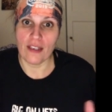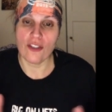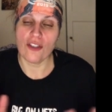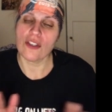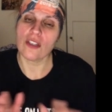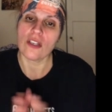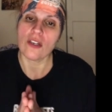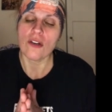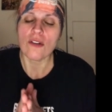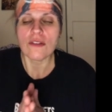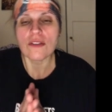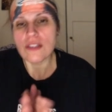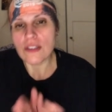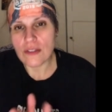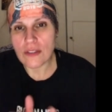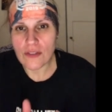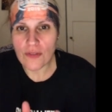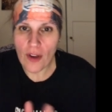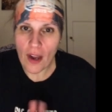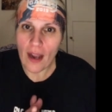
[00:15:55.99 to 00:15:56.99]
She's like, no, the
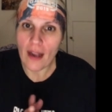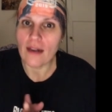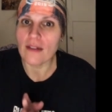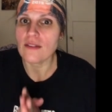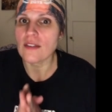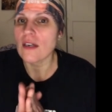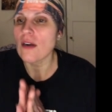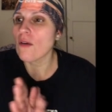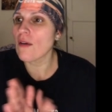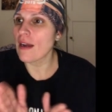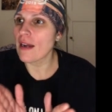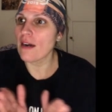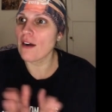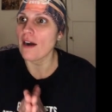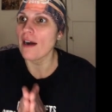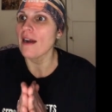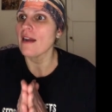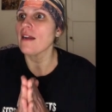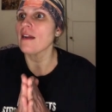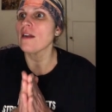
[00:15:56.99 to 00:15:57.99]
ceiling's fine. I was like, okay,
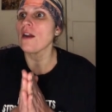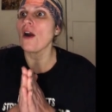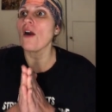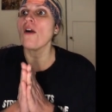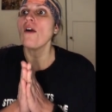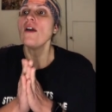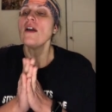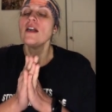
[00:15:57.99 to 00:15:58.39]
great. You know,